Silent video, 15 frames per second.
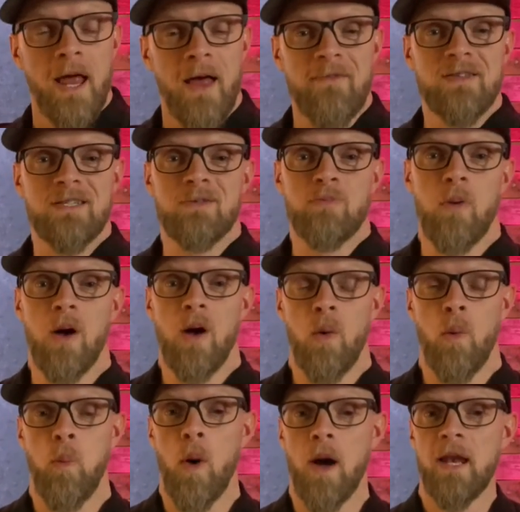ifs.
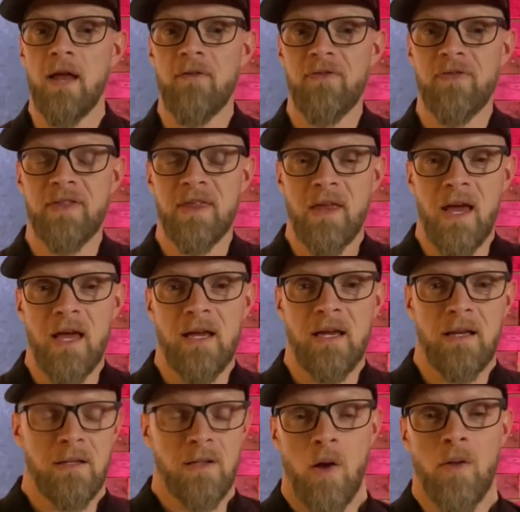Well, what if
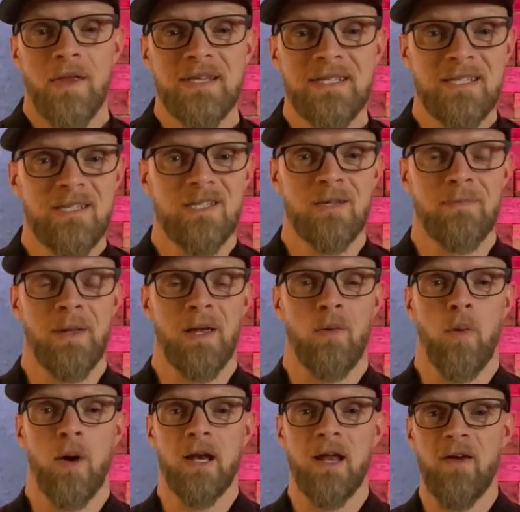they don't listen to me?
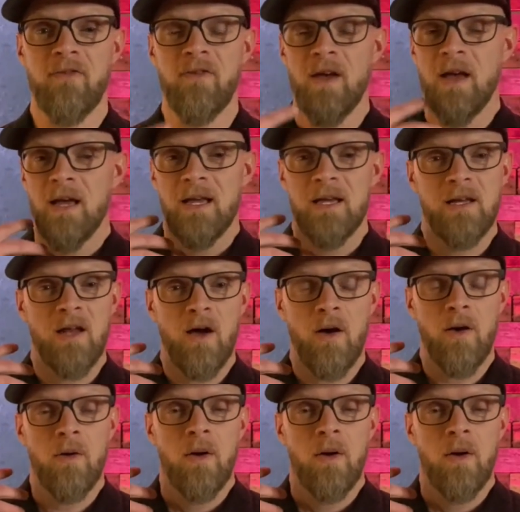What if, what